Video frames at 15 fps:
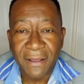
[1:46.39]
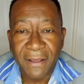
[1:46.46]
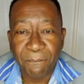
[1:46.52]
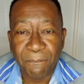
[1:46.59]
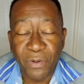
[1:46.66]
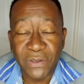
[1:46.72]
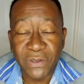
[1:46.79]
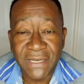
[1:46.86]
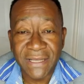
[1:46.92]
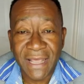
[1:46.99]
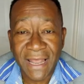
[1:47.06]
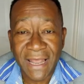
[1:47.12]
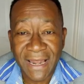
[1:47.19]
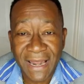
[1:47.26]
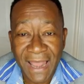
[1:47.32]
putting their
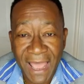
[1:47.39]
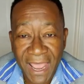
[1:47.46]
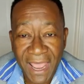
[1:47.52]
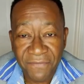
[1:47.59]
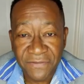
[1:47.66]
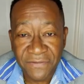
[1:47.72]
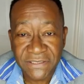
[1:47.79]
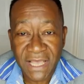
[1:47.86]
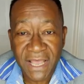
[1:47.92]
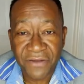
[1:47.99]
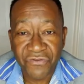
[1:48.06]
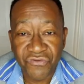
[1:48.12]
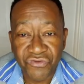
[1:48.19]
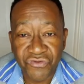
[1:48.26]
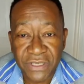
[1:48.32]
lives at
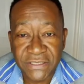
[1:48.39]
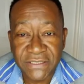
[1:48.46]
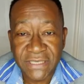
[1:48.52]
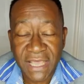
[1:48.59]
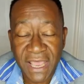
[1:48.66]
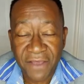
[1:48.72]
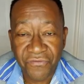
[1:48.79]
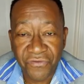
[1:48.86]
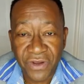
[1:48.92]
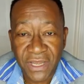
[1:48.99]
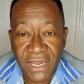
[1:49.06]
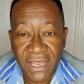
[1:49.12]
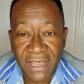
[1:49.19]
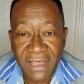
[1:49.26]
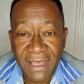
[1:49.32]
risk every
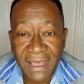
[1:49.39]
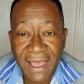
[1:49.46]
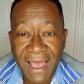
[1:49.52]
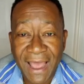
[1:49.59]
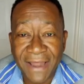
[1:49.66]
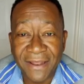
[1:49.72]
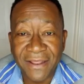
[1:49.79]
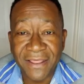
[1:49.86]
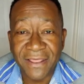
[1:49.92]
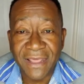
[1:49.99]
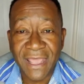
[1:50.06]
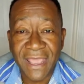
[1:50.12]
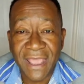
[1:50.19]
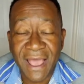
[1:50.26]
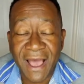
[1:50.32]
day, and
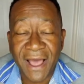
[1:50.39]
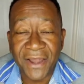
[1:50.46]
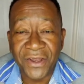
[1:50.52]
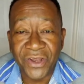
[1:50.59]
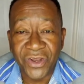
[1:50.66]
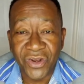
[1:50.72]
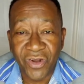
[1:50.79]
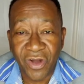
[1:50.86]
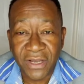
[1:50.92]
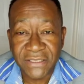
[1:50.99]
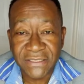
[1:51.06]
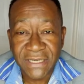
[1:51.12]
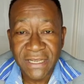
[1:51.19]
they are not